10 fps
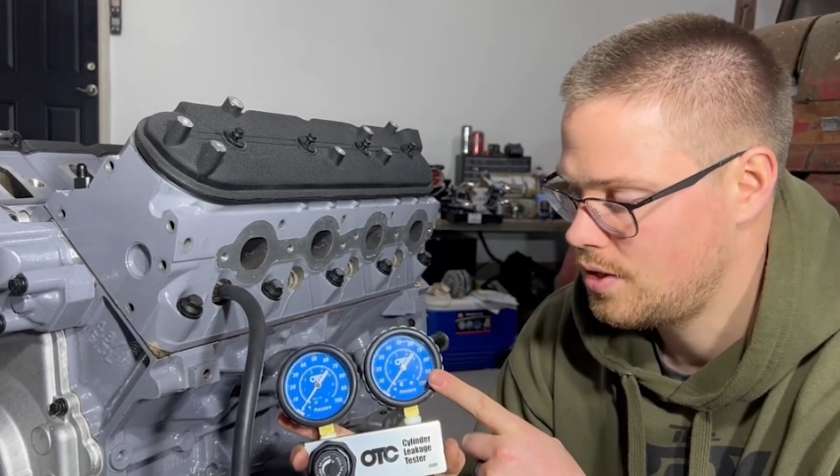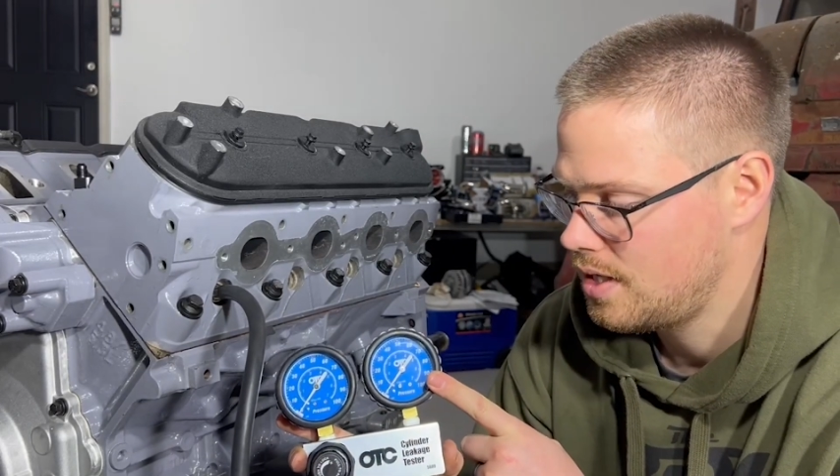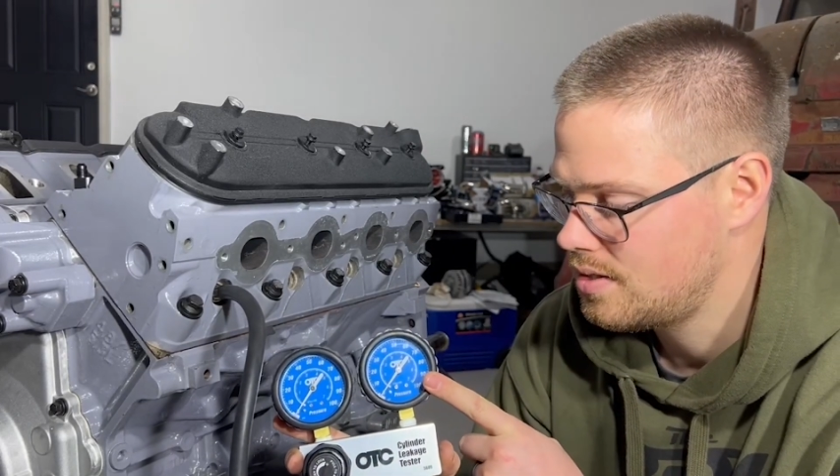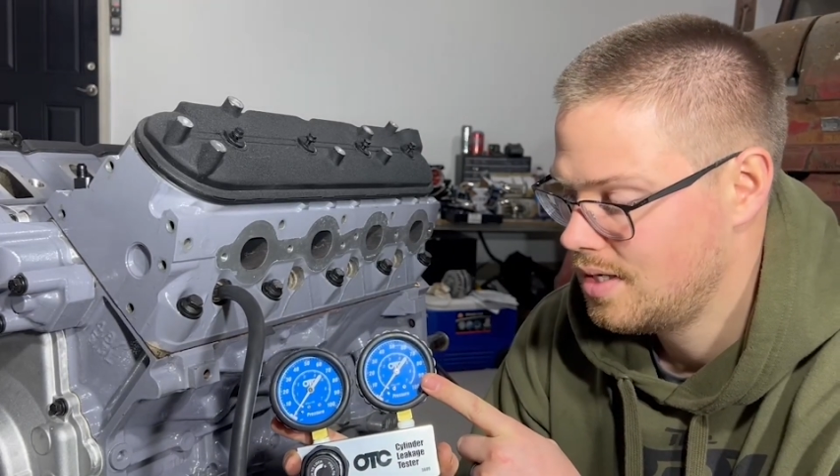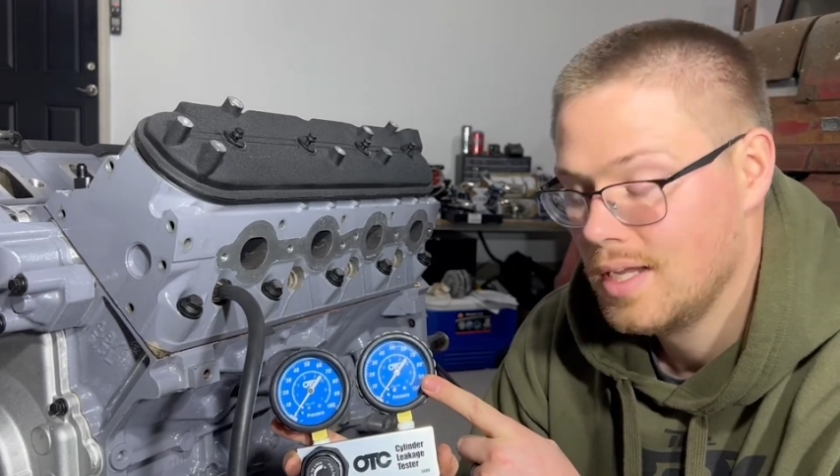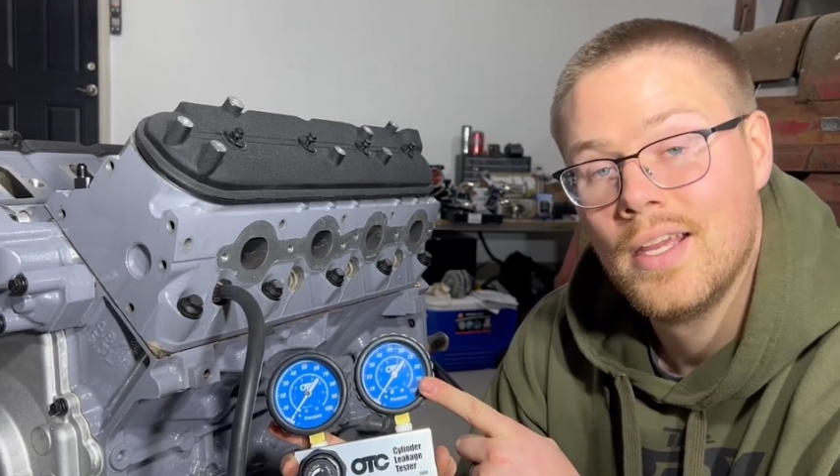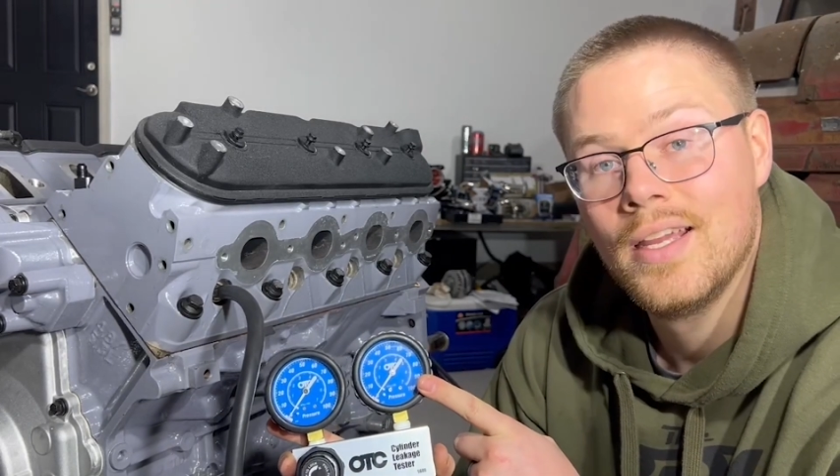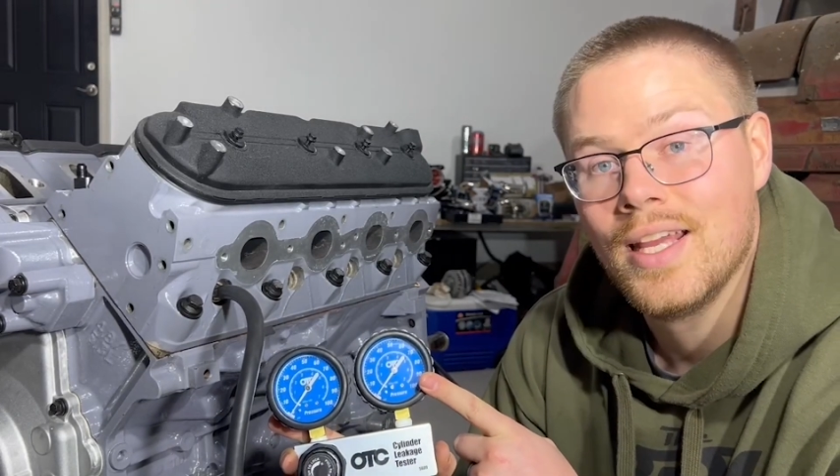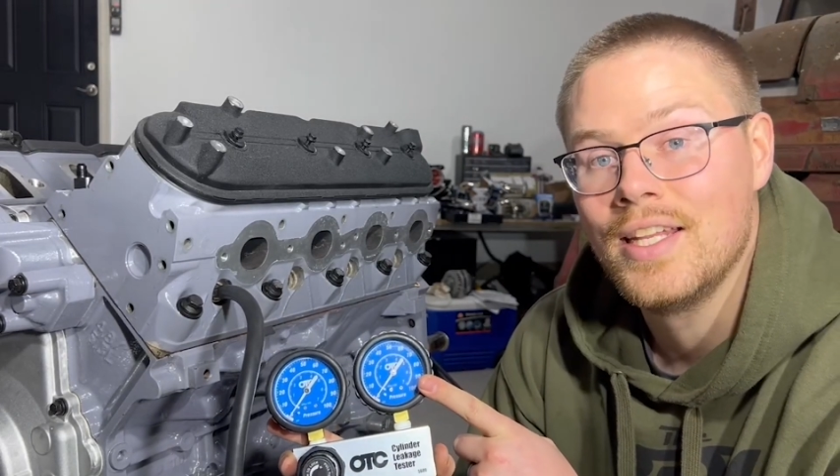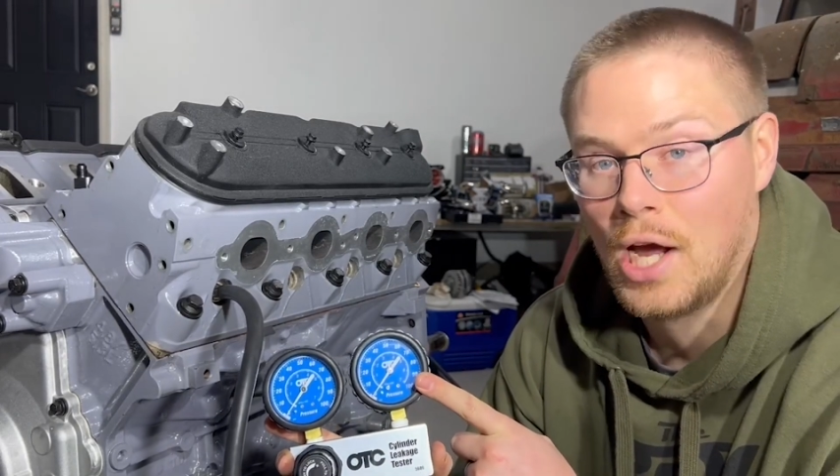says,
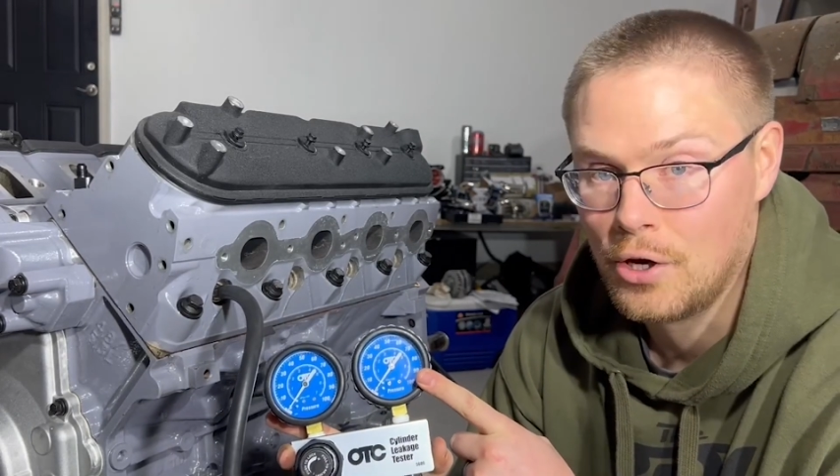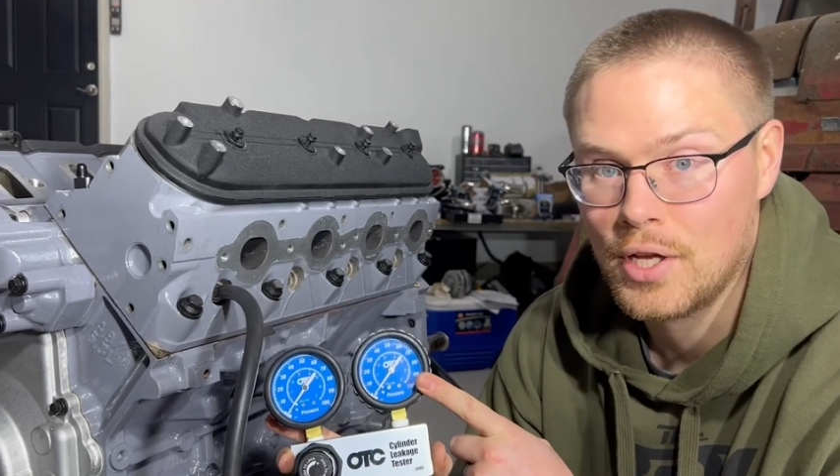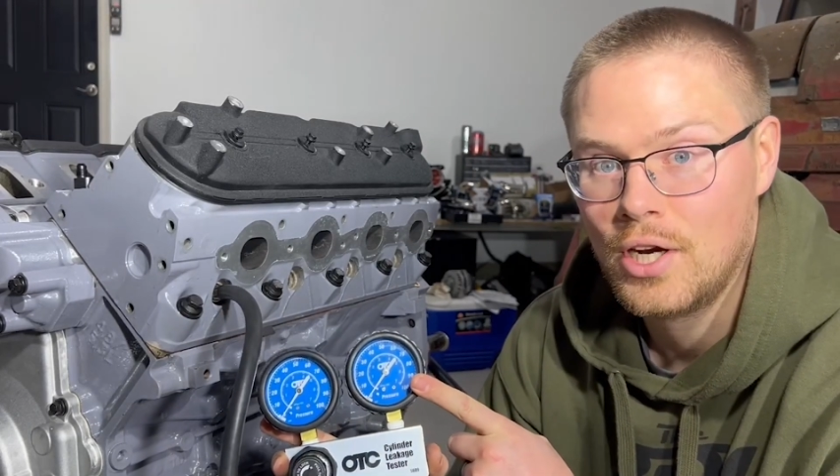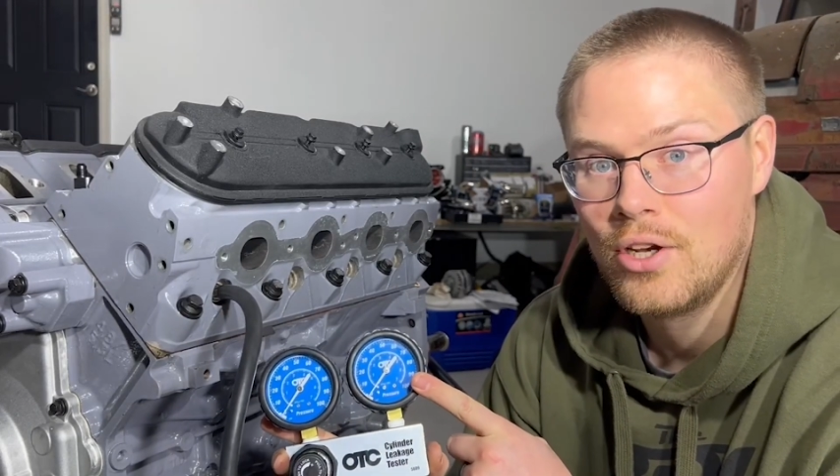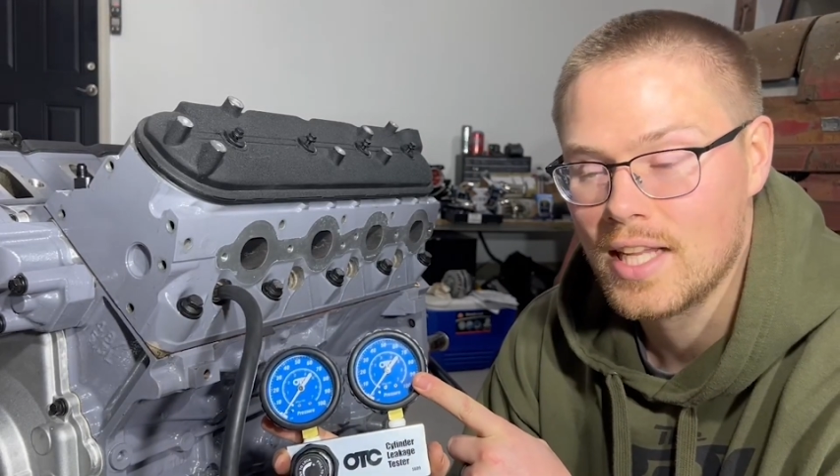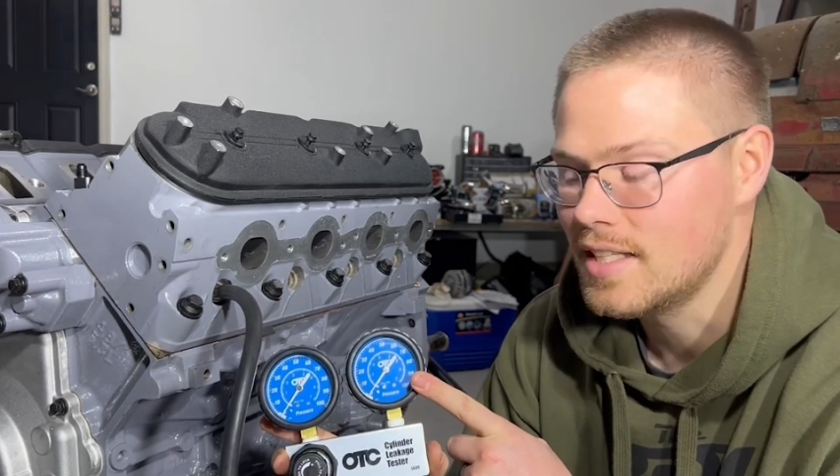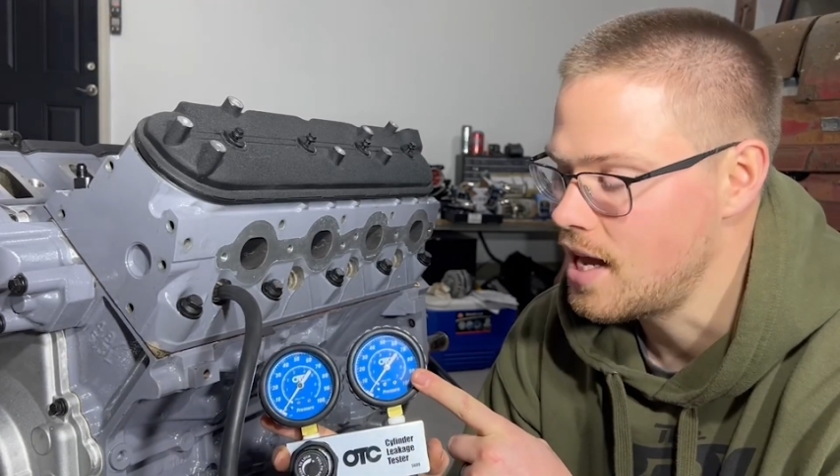calculate our leak